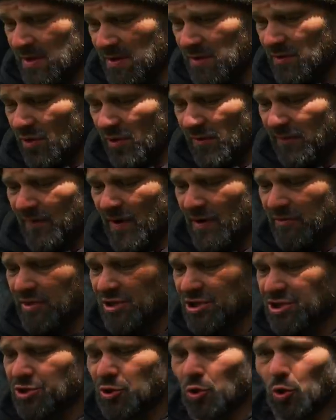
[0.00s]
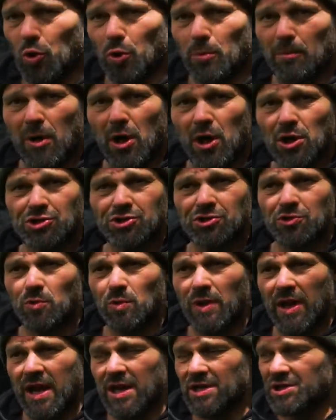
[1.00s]
You've got a very short marginal
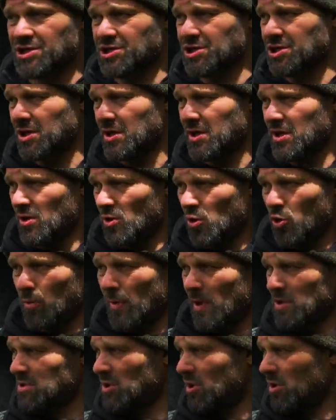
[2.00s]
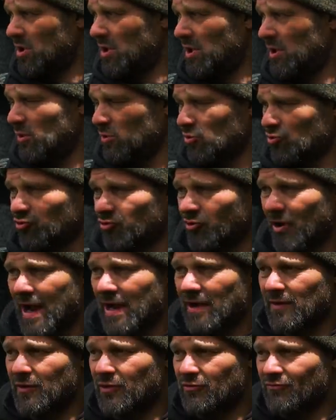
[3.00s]
ledge, almost like a little
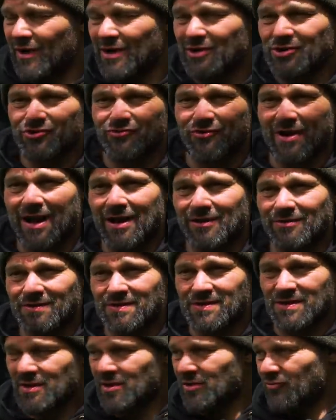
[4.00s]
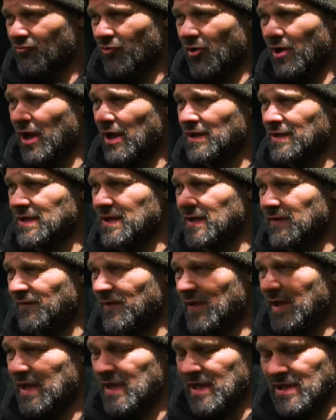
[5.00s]
track that runs round right under your
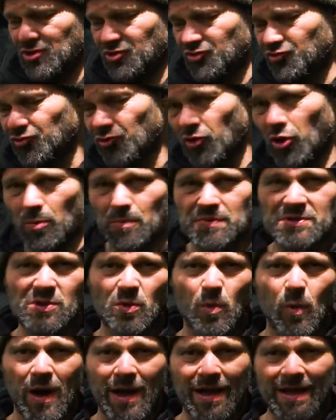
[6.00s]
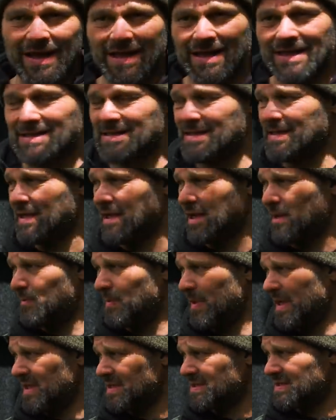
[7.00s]
feet, drops away into the
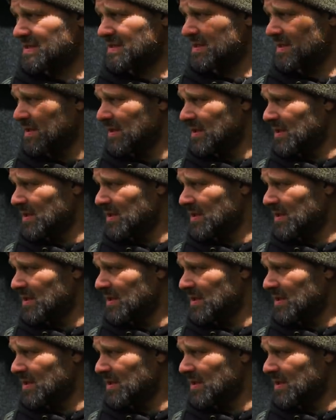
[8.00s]
abyss